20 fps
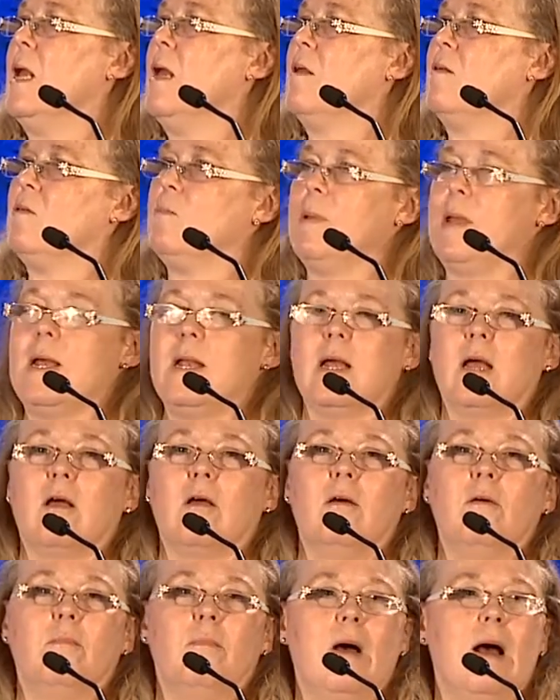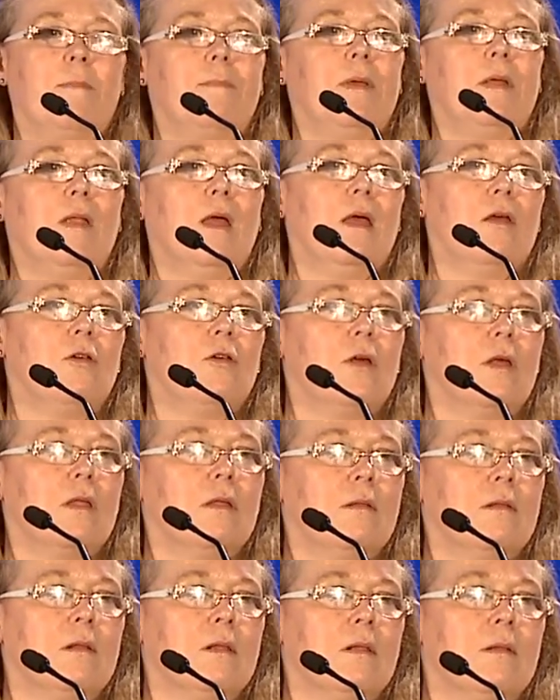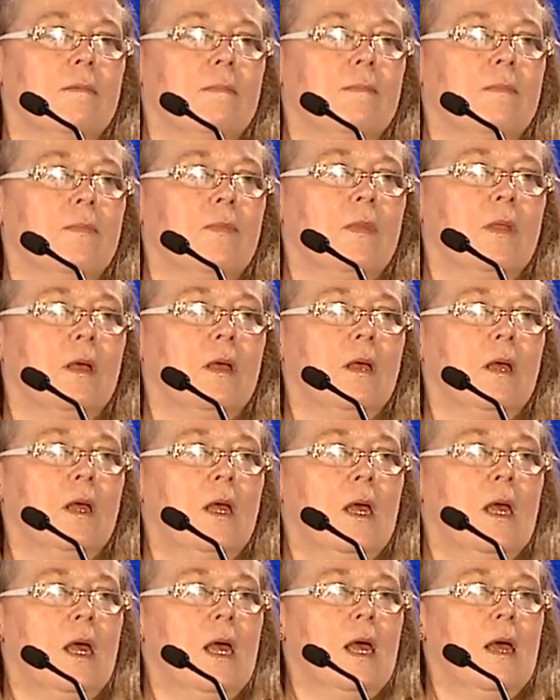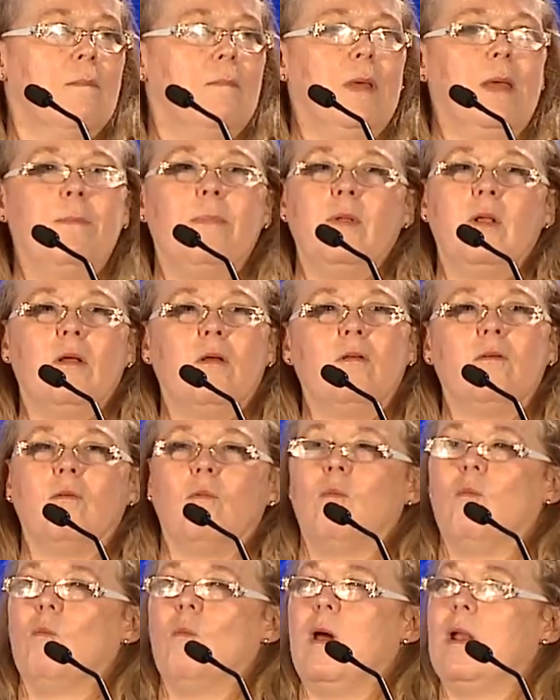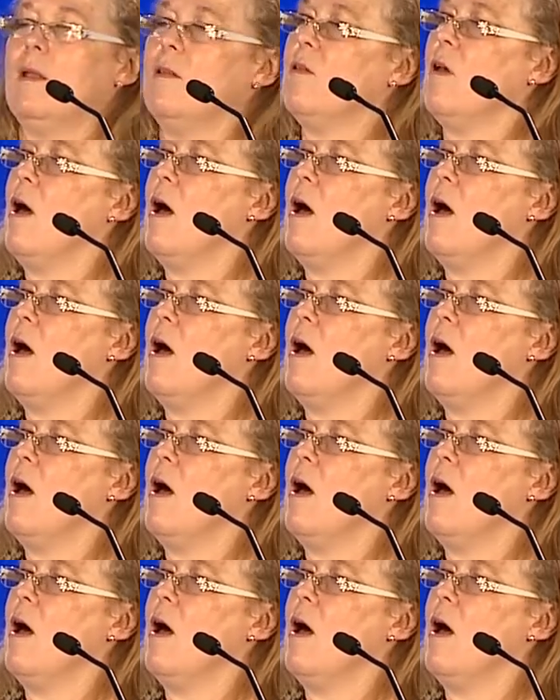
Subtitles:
Hispanic population, people don't want to